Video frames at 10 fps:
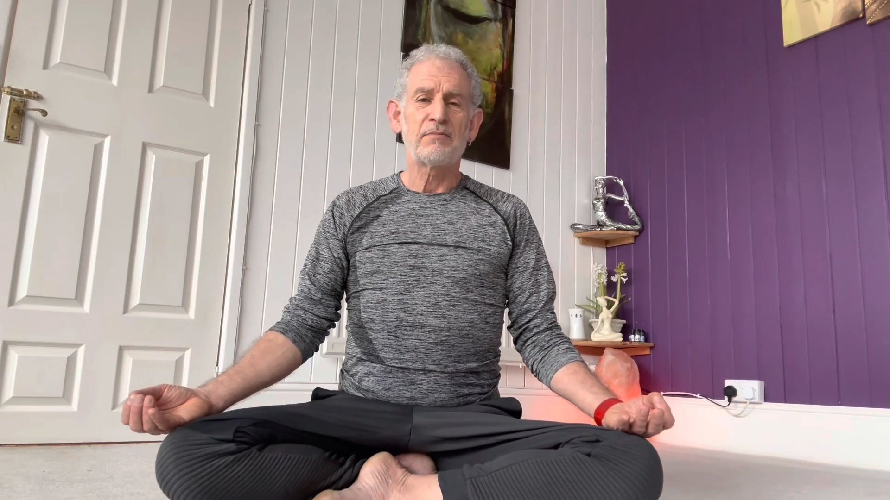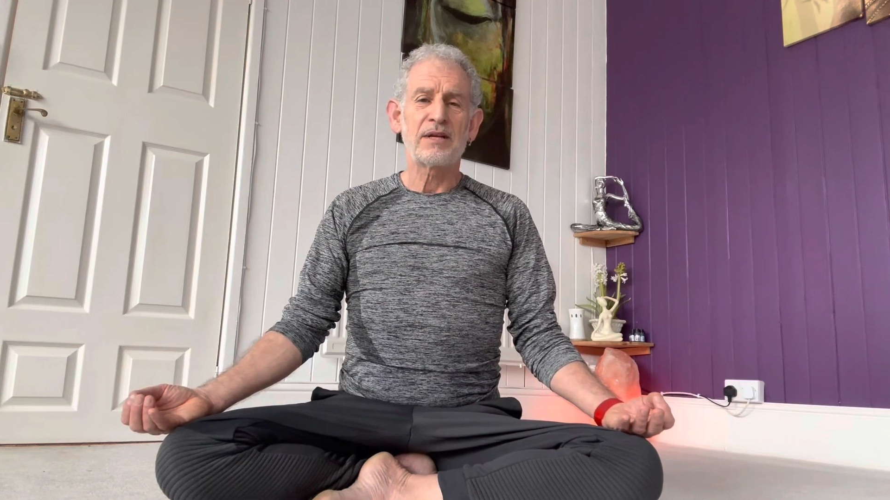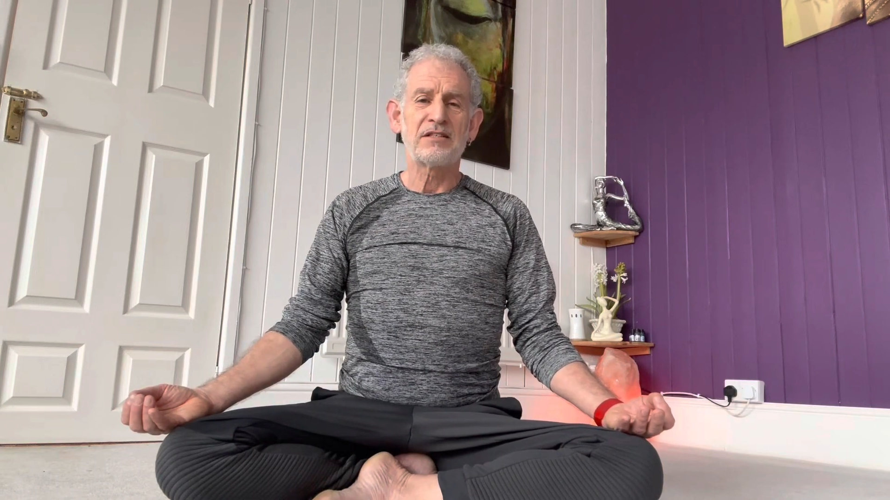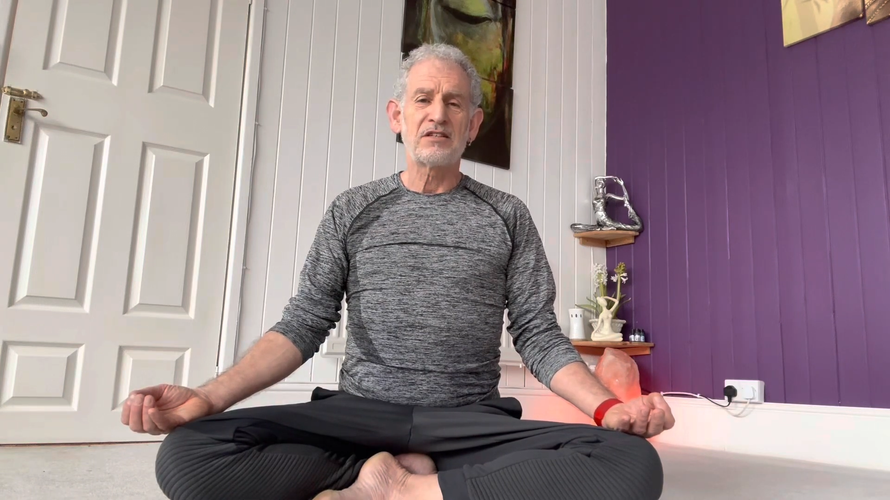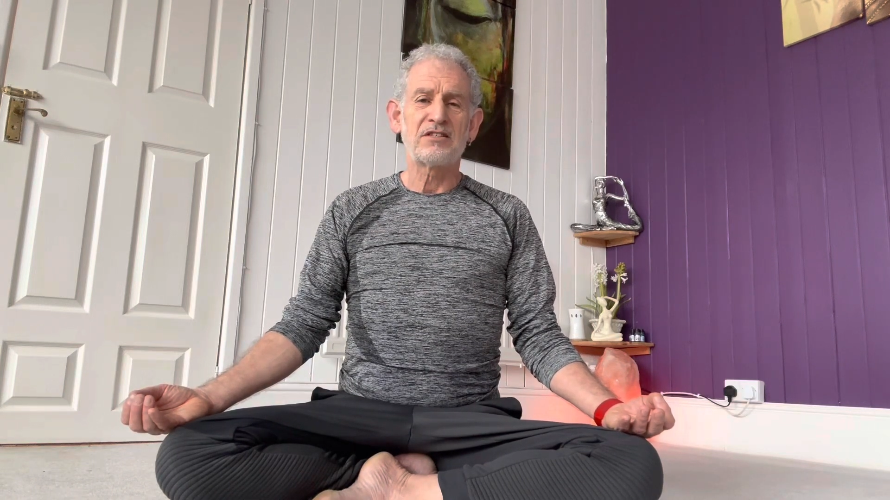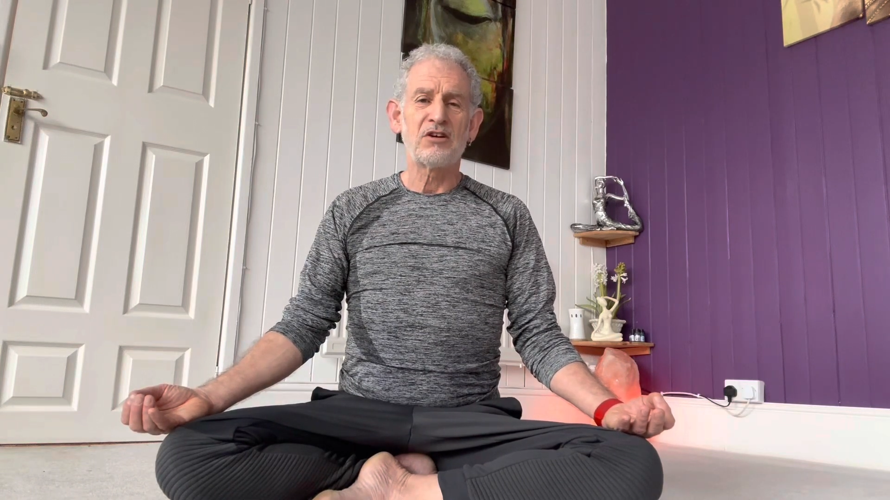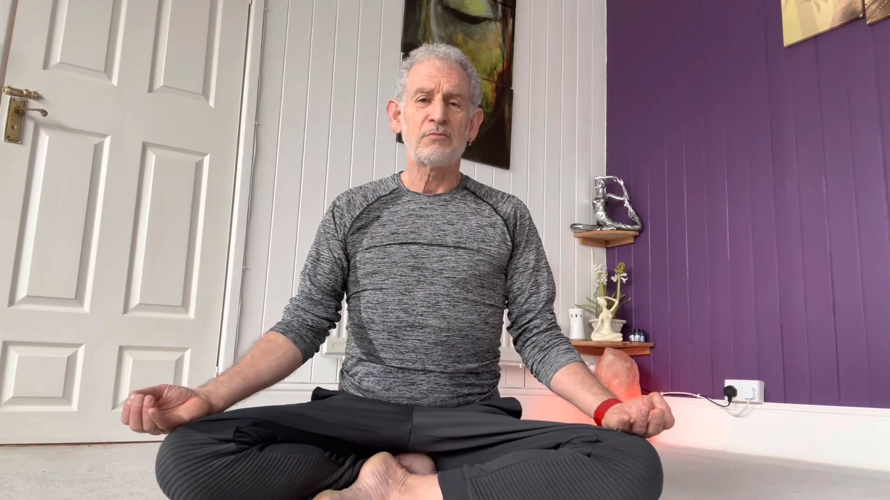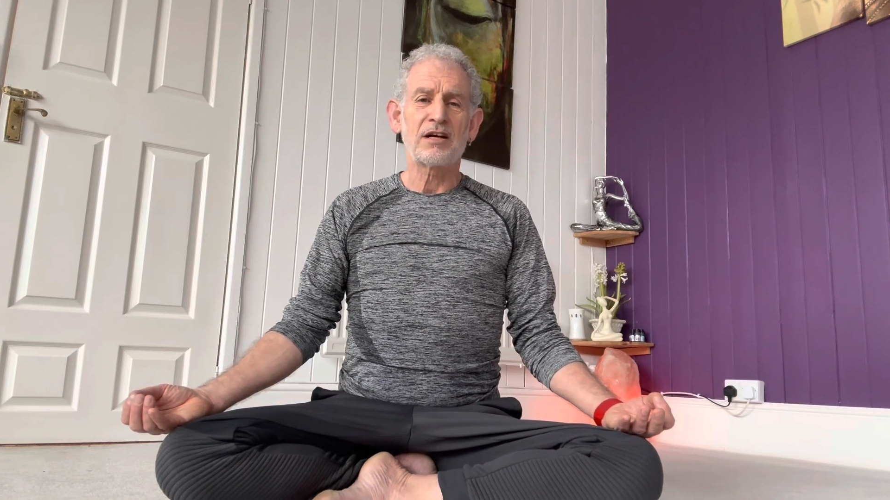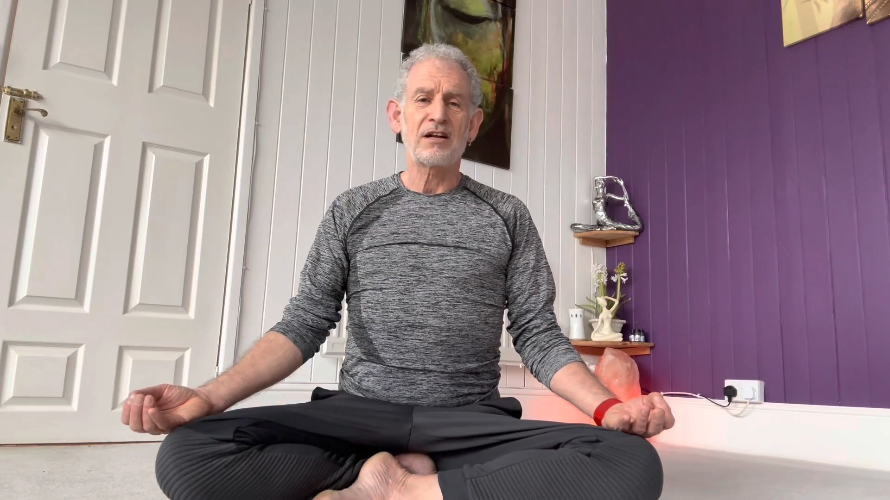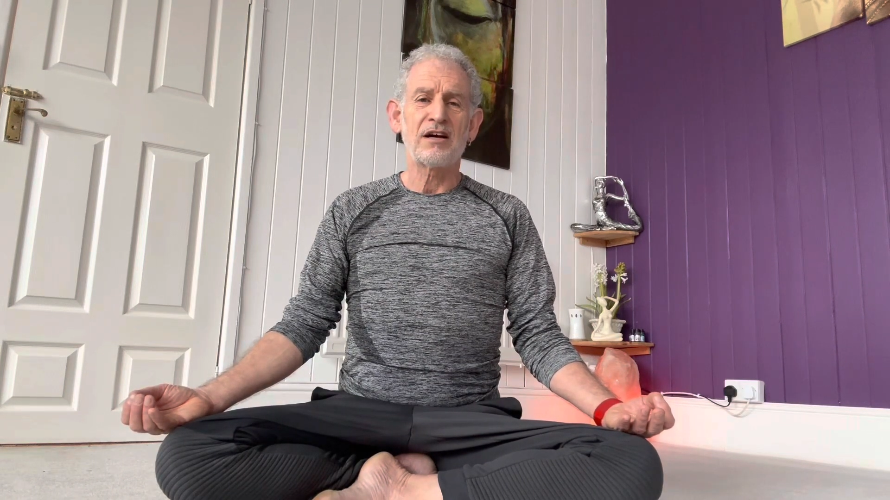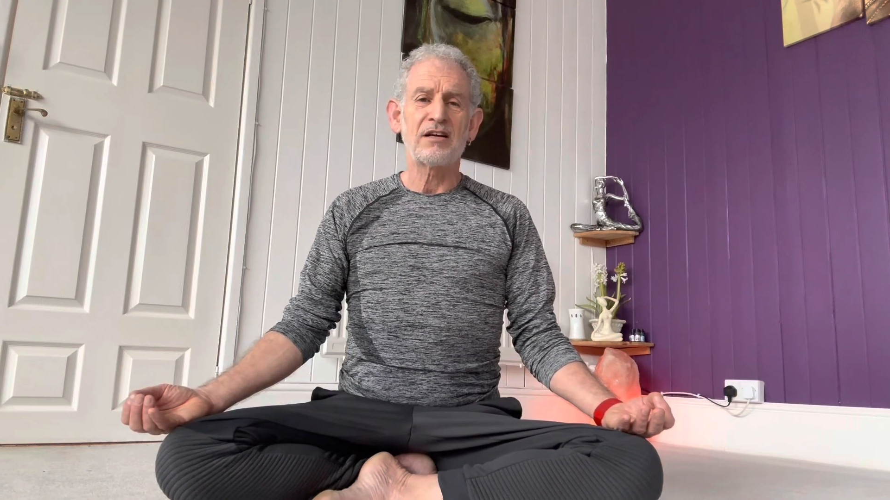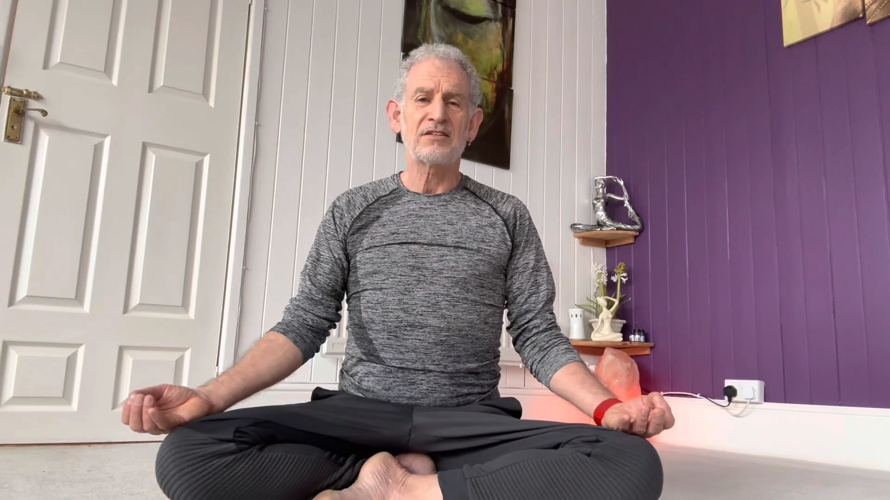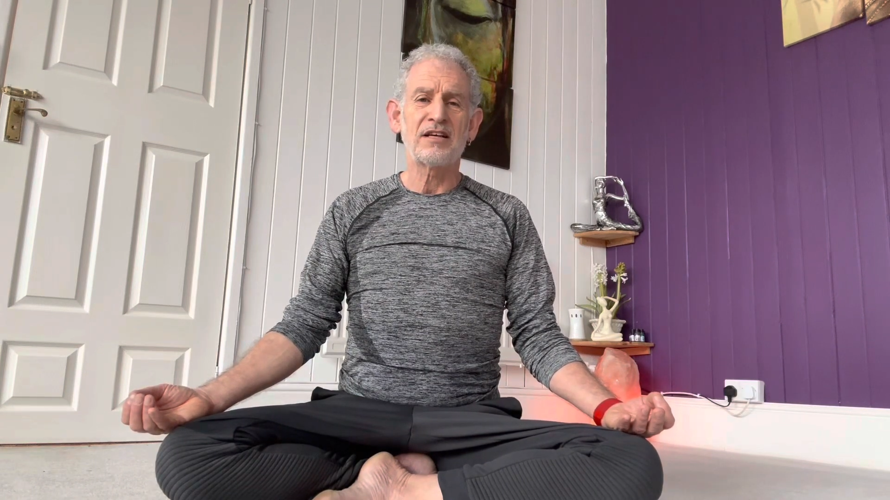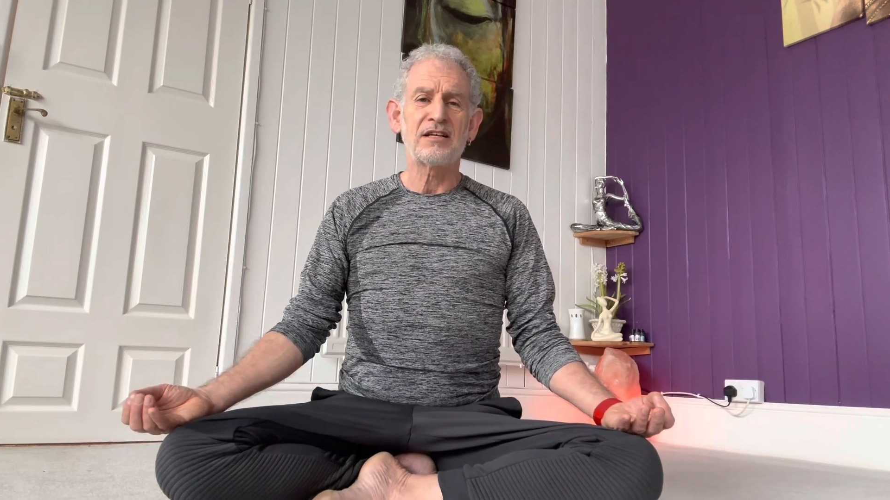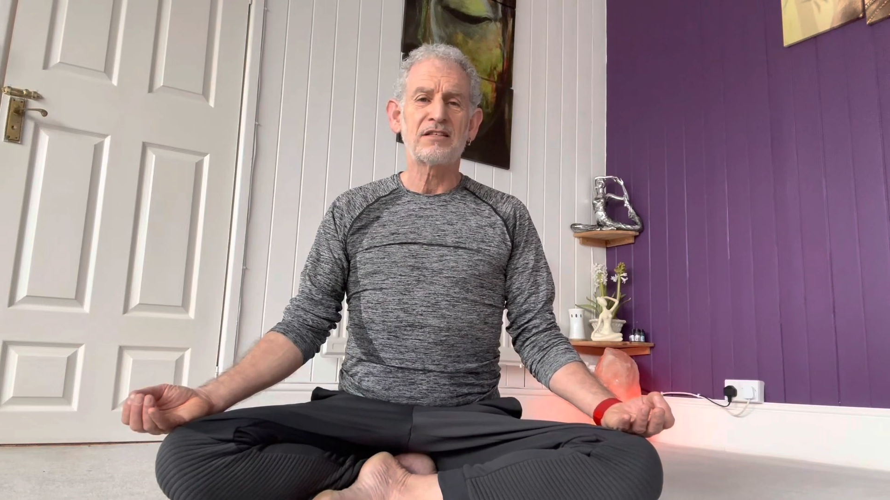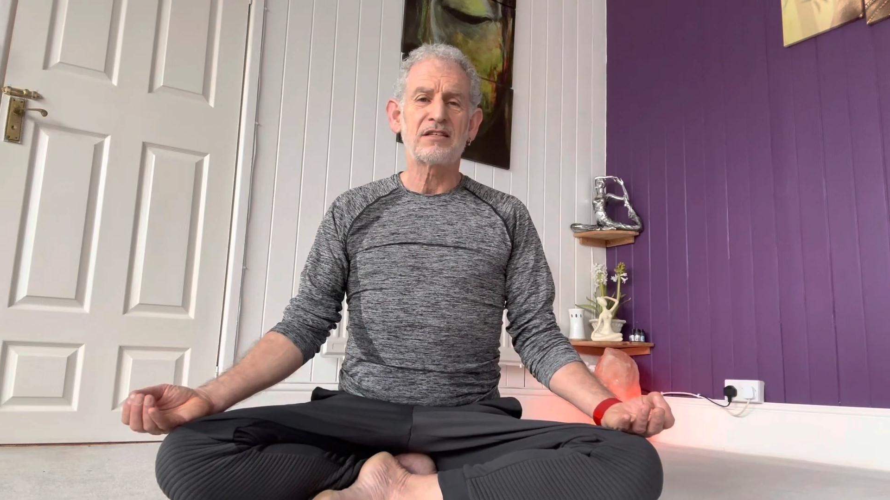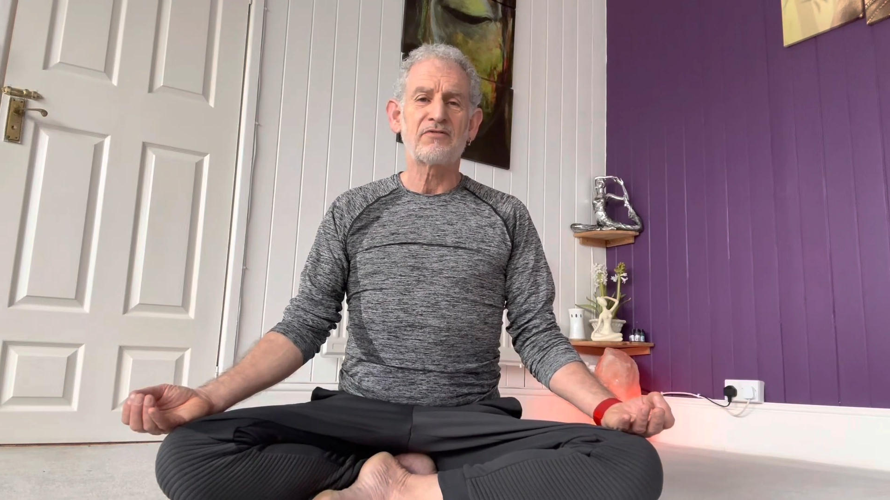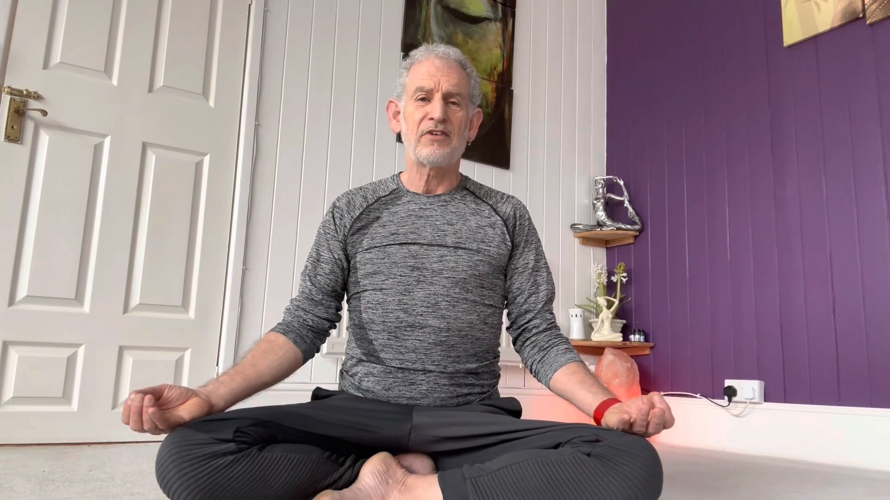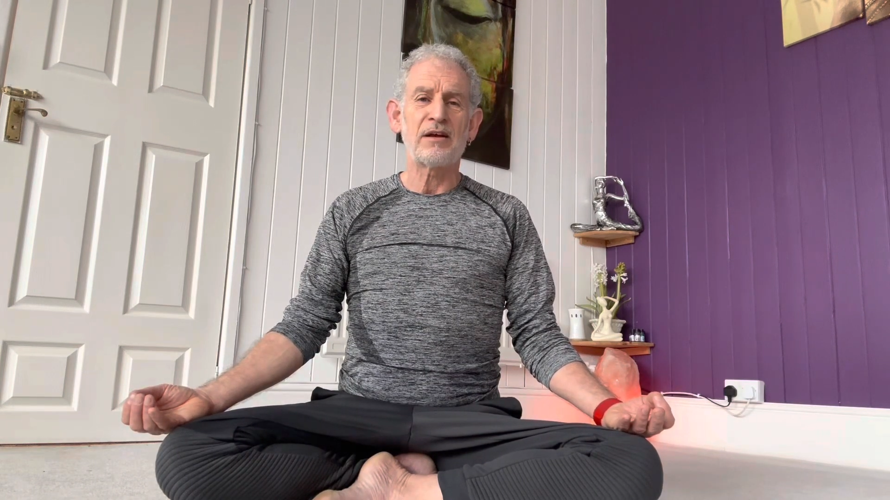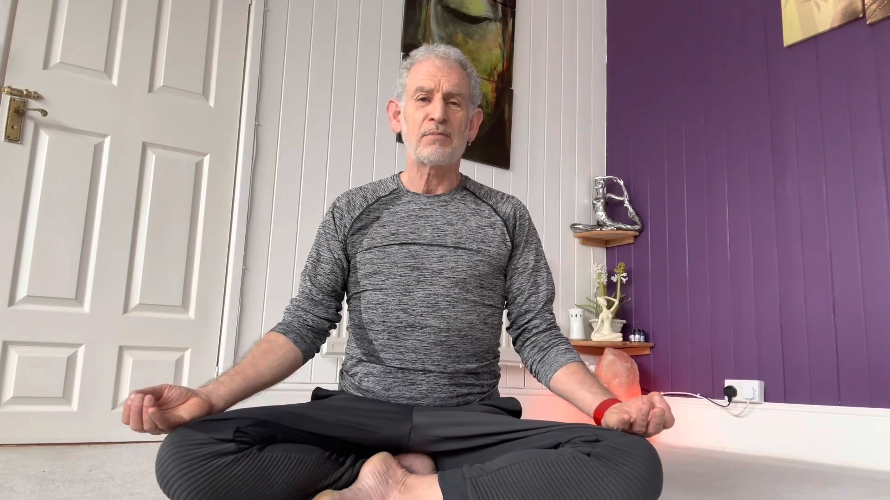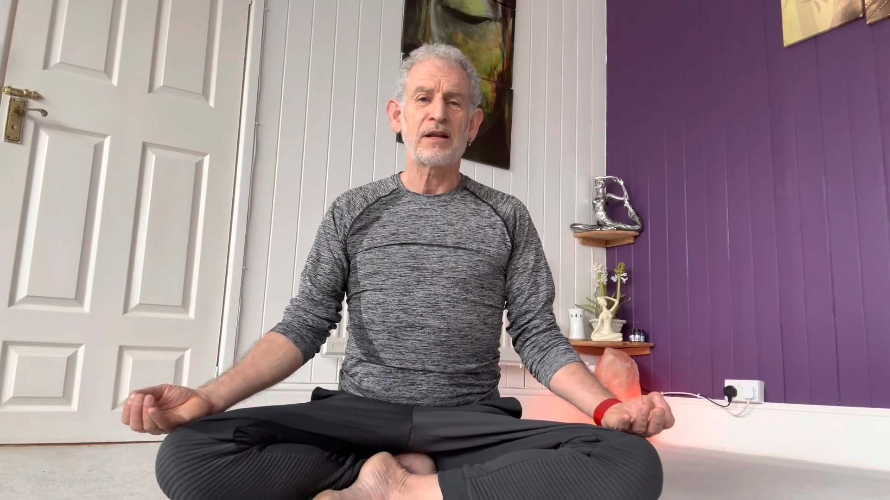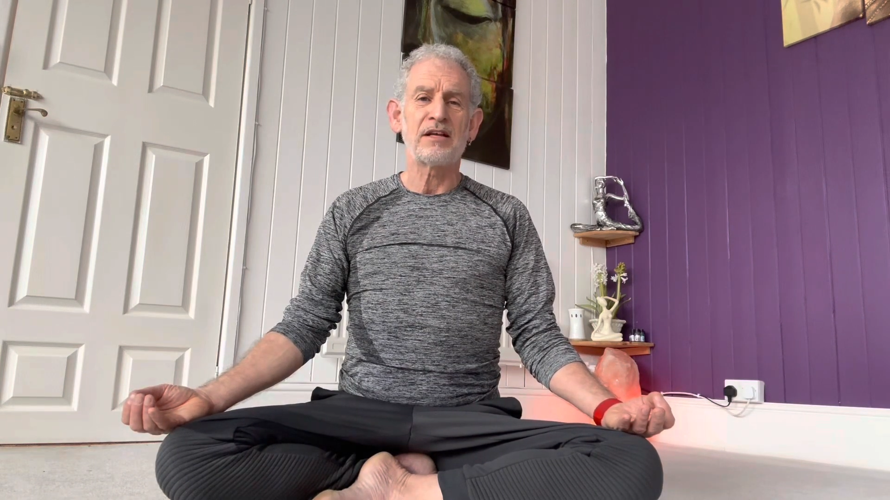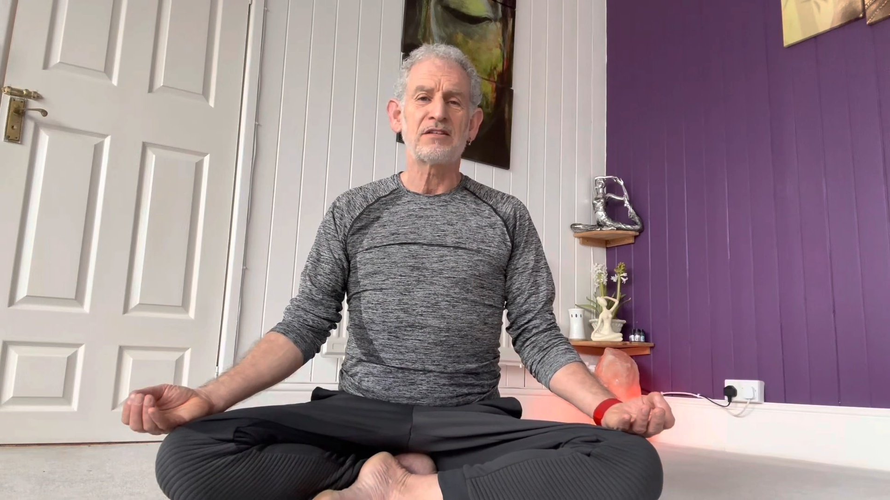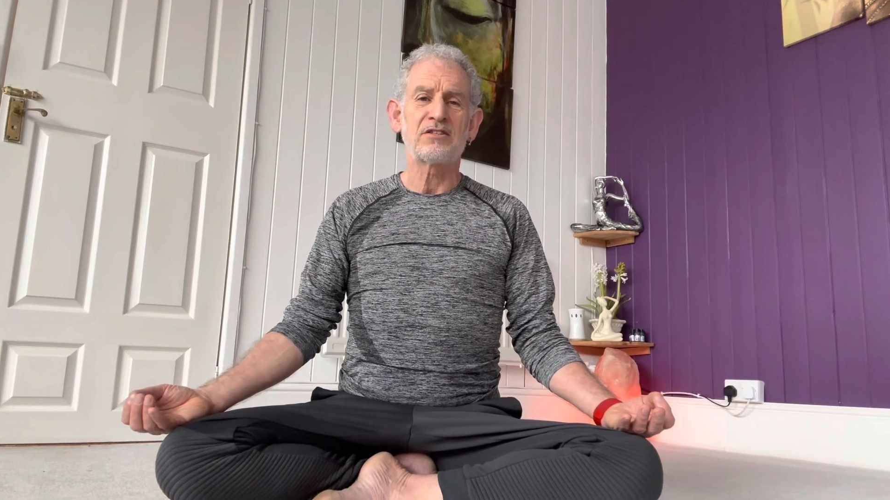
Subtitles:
pleased to see you in my classes. Very pleased